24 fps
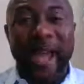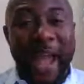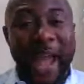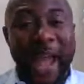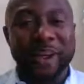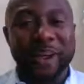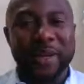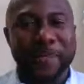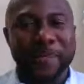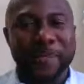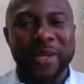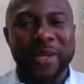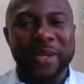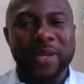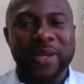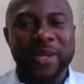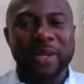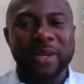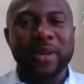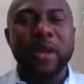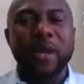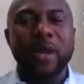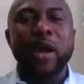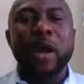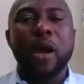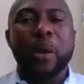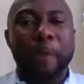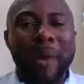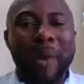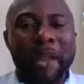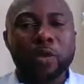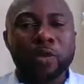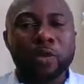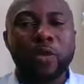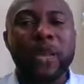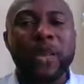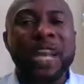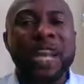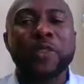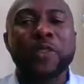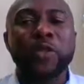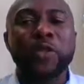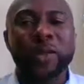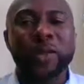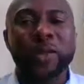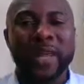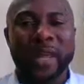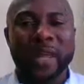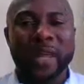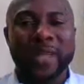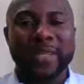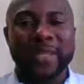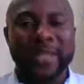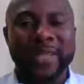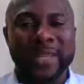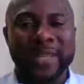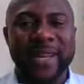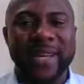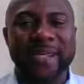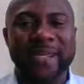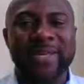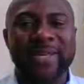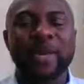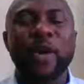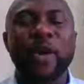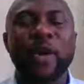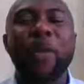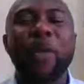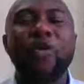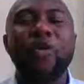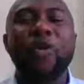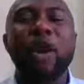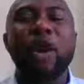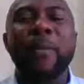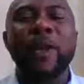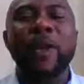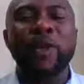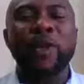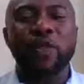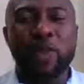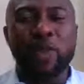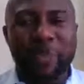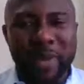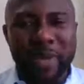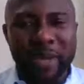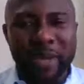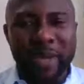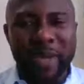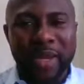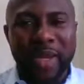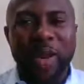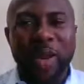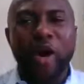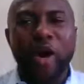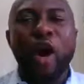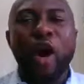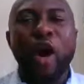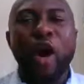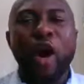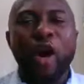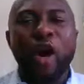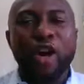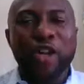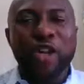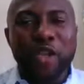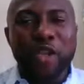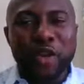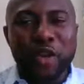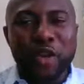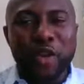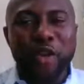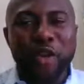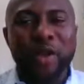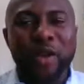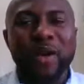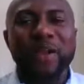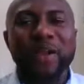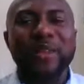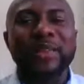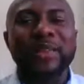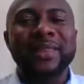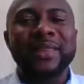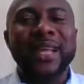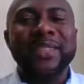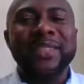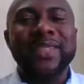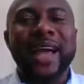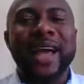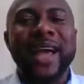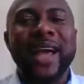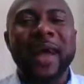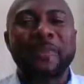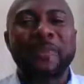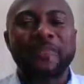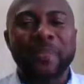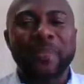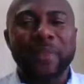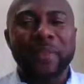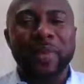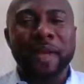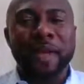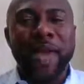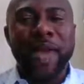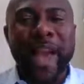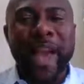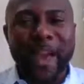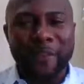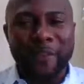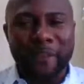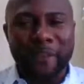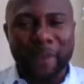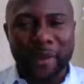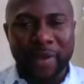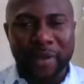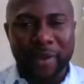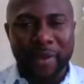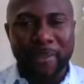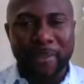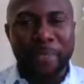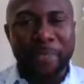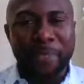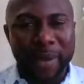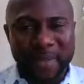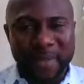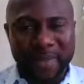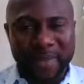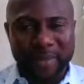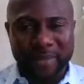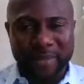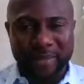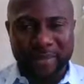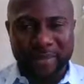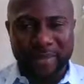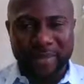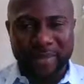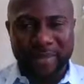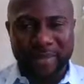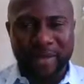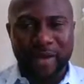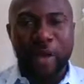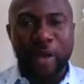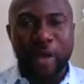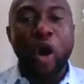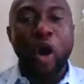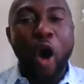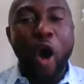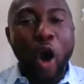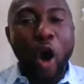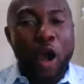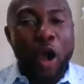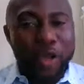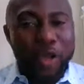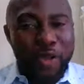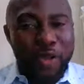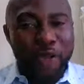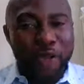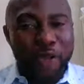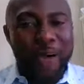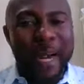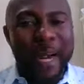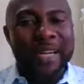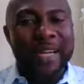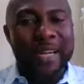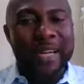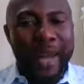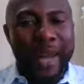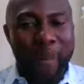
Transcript: I repeat, Matthew 11:28 says, come unto me, all you that are heavy burden, all you that